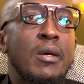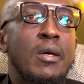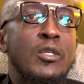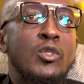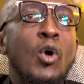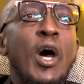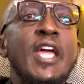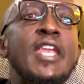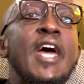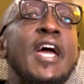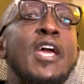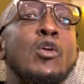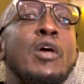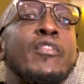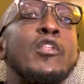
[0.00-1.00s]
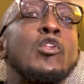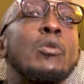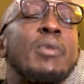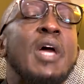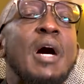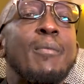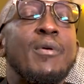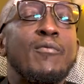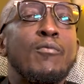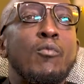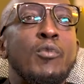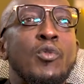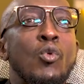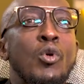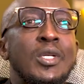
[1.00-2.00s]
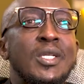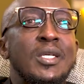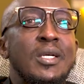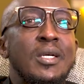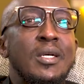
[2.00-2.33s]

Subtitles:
So I die you and then you'll be happy with what?